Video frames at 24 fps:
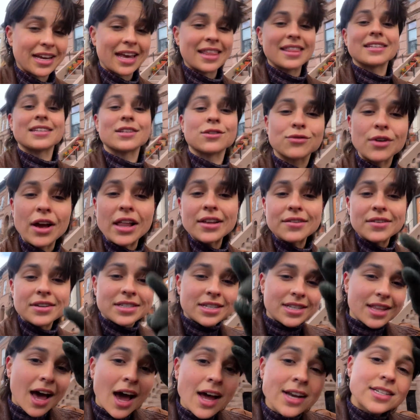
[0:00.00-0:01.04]
and this is relevant
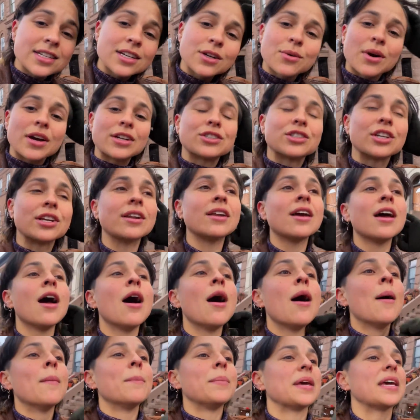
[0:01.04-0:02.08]
to the hunting question
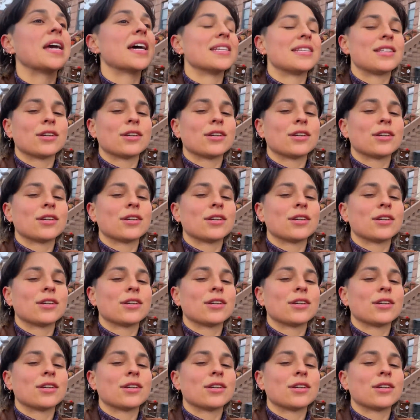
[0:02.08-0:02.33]
because